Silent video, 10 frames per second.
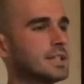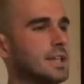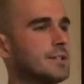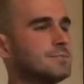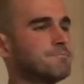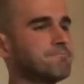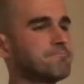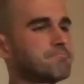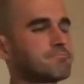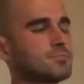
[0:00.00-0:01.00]
like that.
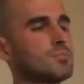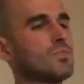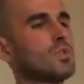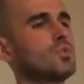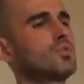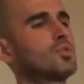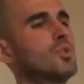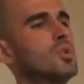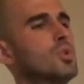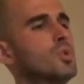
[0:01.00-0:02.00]

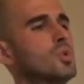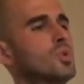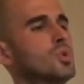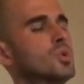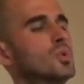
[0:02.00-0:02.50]
So,